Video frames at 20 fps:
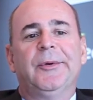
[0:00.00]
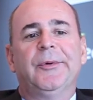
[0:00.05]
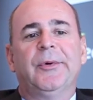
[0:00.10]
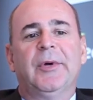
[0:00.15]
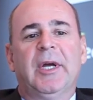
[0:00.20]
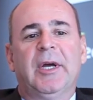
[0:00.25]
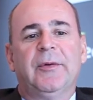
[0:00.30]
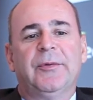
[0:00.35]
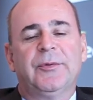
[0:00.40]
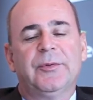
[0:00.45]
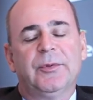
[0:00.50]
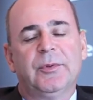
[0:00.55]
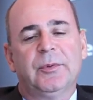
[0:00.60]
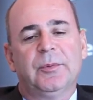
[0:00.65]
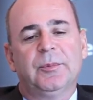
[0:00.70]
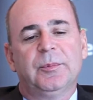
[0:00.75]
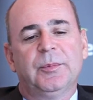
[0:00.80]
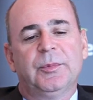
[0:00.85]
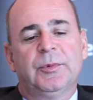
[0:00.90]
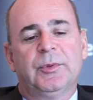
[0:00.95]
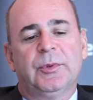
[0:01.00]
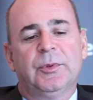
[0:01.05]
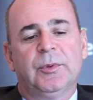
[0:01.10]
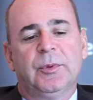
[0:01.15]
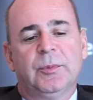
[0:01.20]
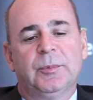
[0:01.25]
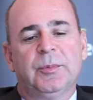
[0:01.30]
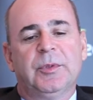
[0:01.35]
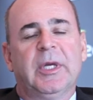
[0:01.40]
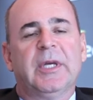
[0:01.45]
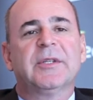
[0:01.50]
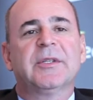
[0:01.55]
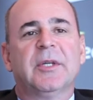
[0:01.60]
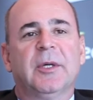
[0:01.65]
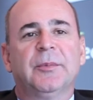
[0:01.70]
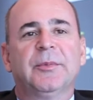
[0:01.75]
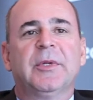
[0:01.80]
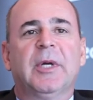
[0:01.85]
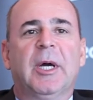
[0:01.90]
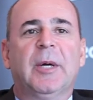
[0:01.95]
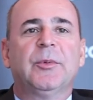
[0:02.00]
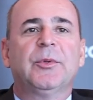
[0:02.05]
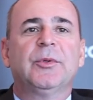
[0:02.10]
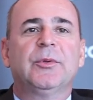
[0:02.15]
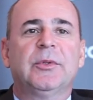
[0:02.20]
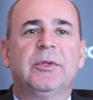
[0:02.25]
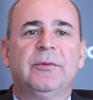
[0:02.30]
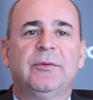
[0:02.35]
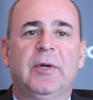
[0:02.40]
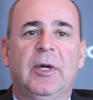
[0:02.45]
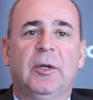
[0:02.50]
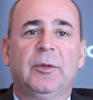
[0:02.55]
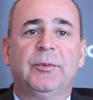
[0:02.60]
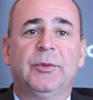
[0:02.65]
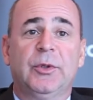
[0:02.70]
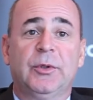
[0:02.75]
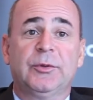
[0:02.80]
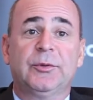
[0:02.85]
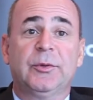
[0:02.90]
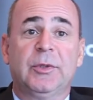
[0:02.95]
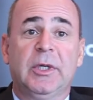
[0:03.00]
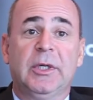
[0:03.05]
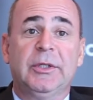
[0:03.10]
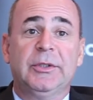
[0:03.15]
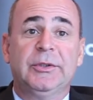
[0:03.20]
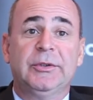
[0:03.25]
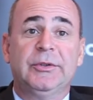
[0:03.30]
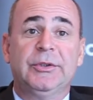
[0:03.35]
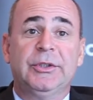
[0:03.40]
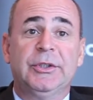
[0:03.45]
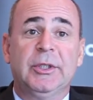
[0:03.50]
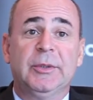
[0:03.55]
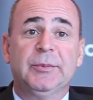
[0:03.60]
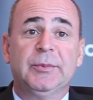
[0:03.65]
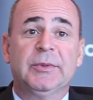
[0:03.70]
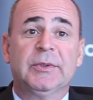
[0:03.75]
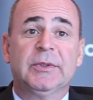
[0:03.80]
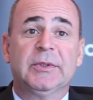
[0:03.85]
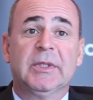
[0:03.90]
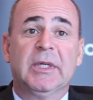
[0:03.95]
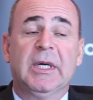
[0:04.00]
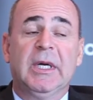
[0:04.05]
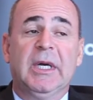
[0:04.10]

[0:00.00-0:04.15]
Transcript: You have to take some time to develop those relationships.